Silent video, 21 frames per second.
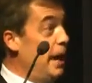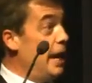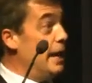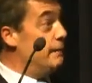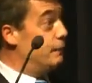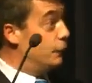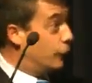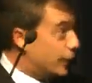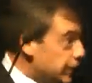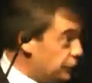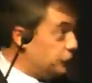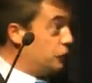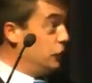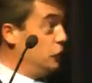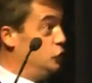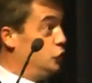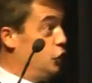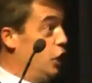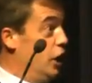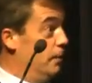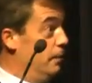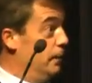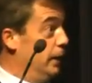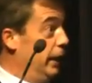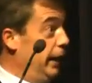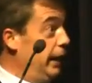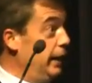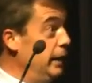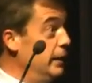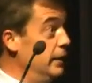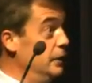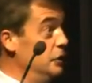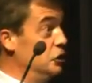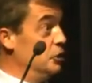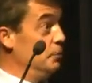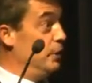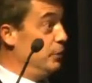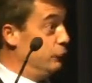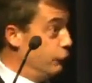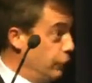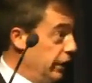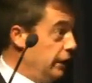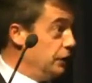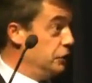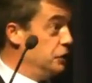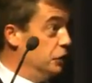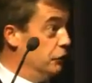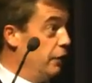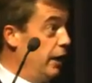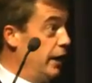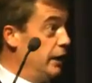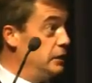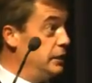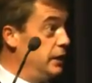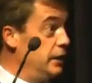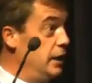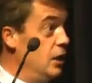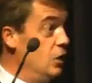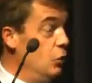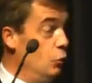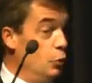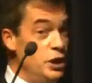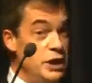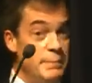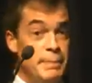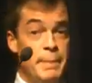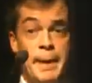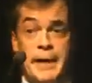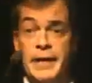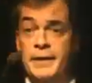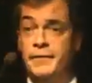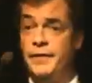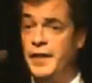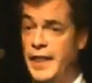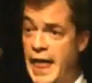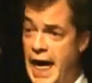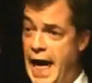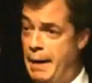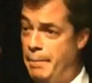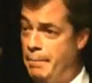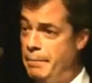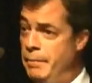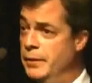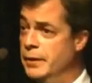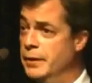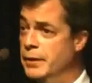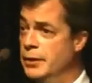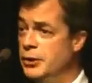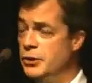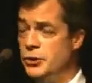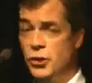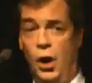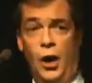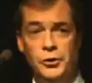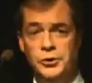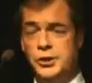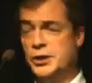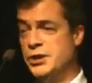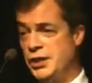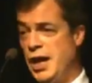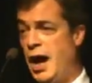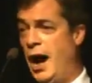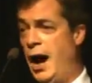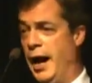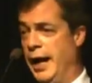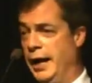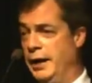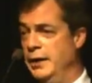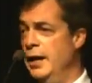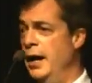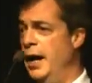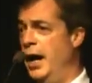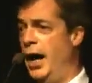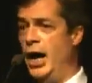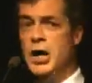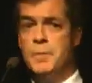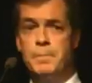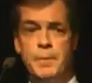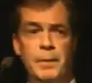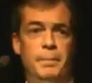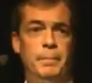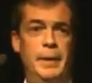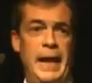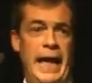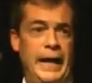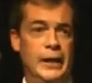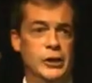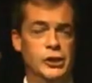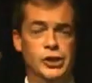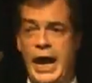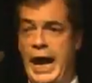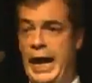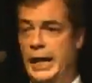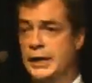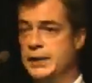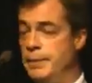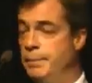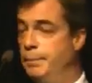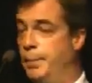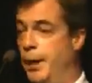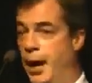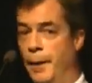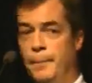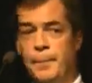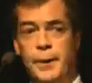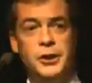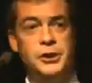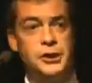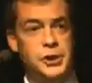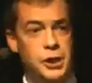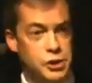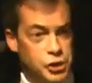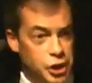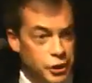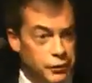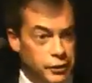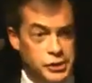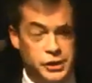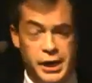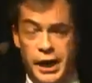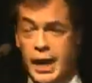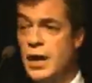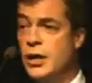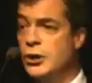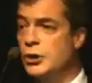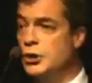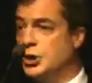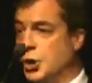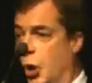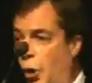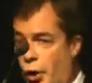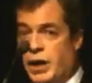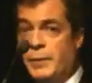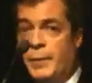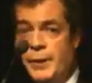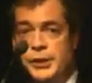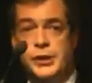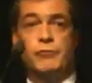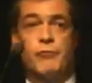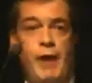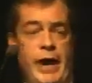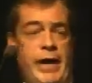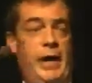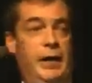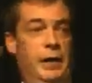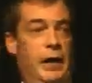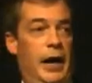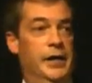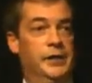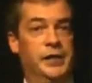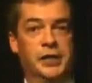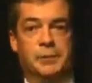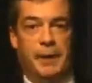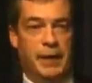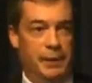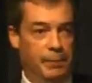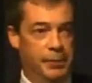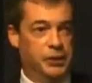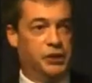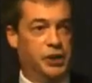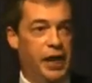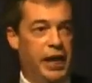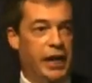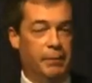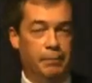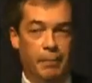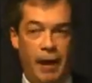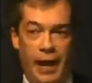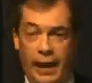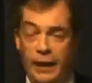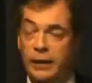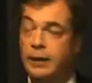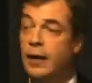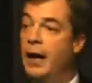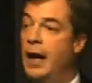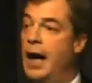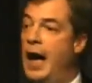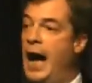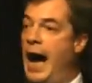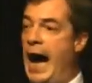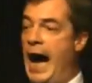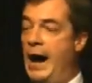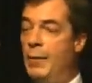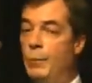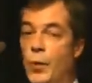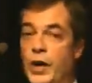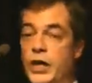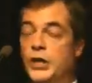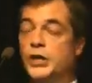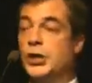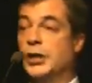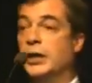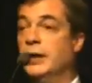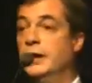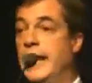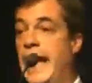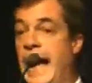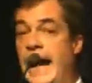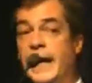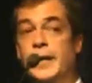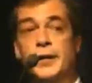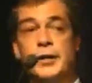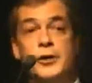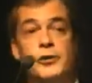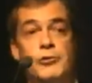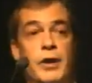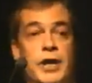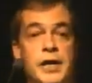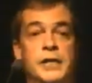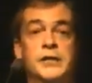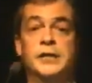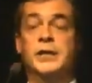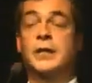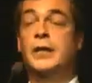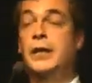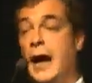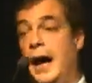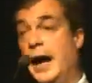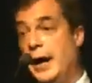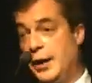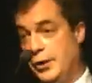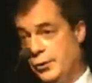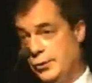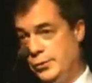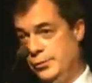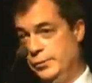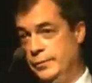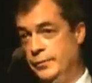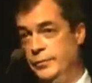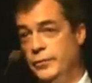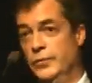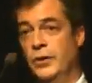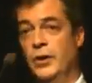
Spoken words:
paying for Eastern Germany to be reintegrated, wouldn't it be better for them not to sign open blank cheques in perpetuity? Surely we should recognise there's been a mistake made, and we should let Greece go.